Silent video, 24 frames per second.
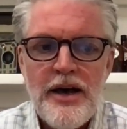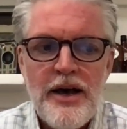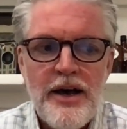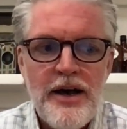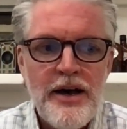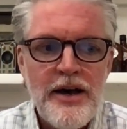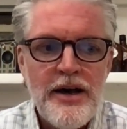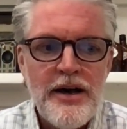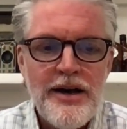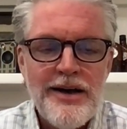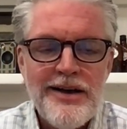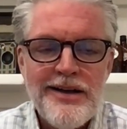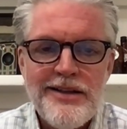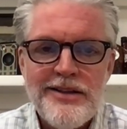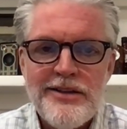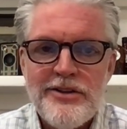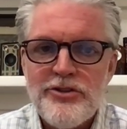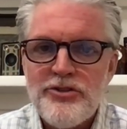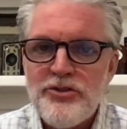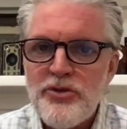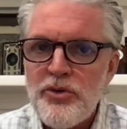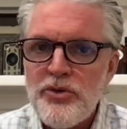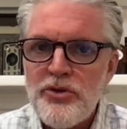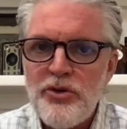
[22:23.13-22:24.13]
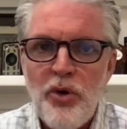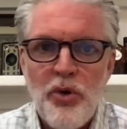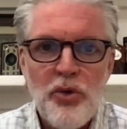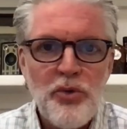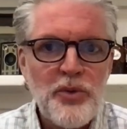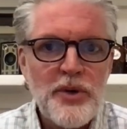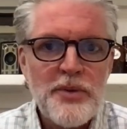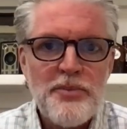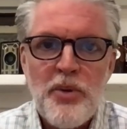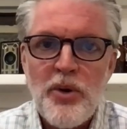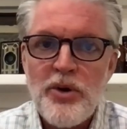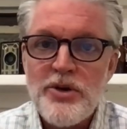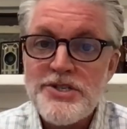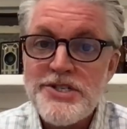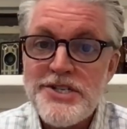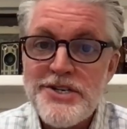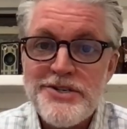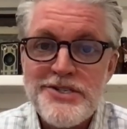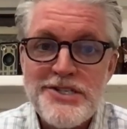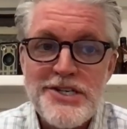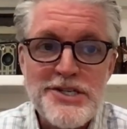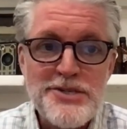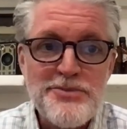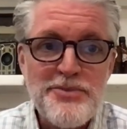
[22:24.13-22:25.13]
the whole 3-part
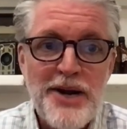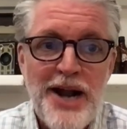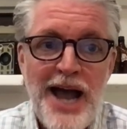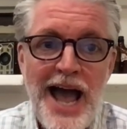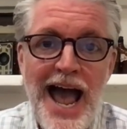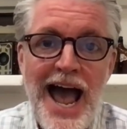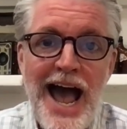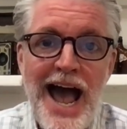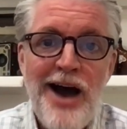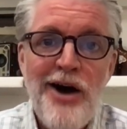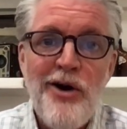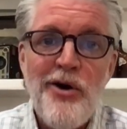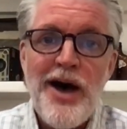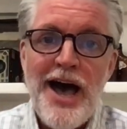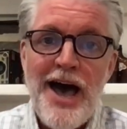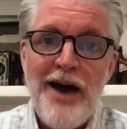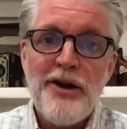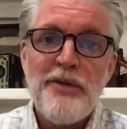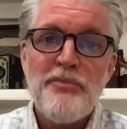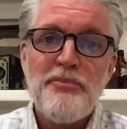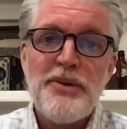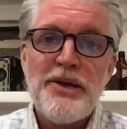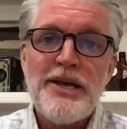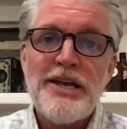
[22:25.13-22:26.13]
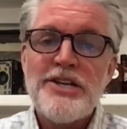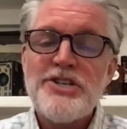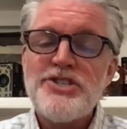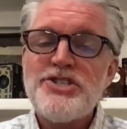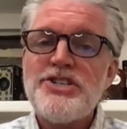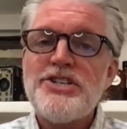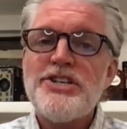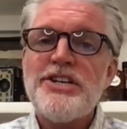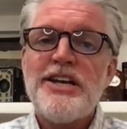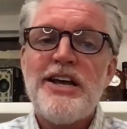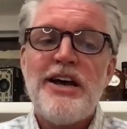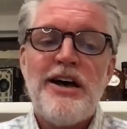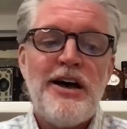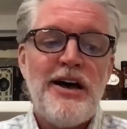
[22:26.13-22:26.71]
series has been how to pitch